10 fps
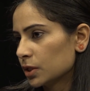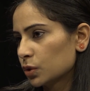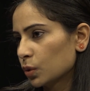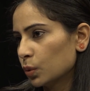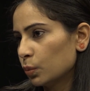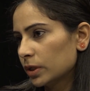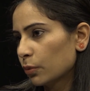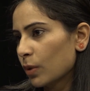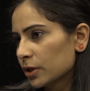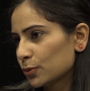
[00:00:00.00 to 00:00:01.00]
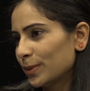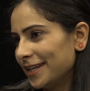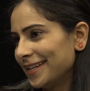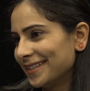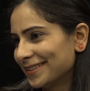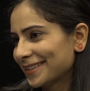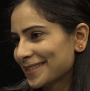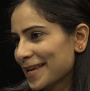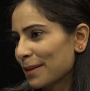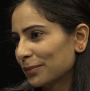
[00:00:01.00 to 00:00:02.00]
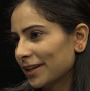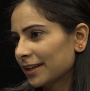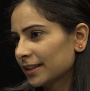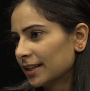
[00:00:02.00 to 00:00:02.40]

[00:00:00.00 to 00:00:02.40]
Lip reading: So we don't want to be this happening.